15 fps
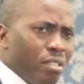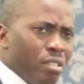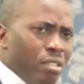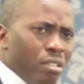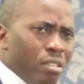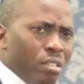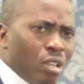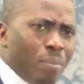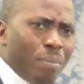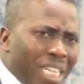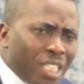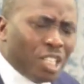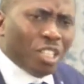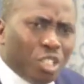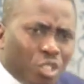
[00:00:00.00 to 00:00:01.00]
Somebody
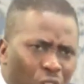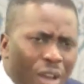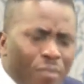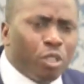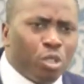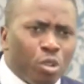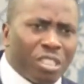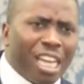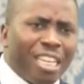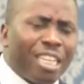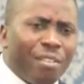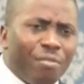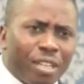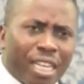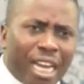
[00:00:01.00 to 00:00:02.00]
just travels to South
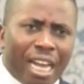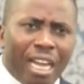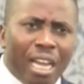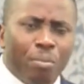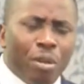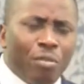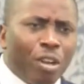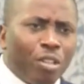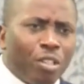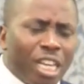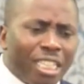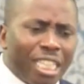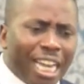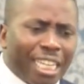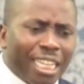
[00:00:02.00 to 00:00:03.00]
Africa. Before you say,
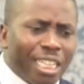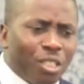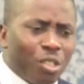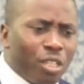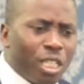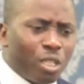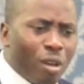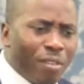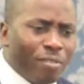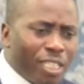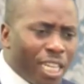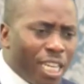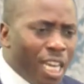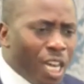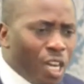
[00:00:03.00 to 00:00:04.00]
Jack, he told his wife, he
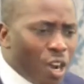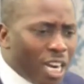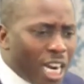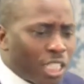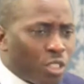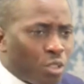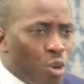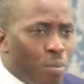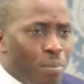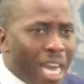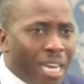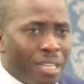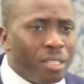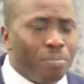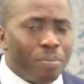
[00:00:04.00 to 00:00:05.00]
said, God has shown me
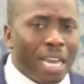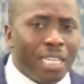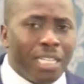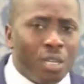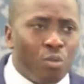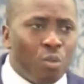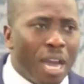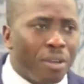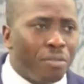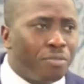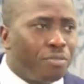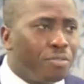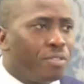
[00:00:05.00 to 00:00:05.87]
my real wife.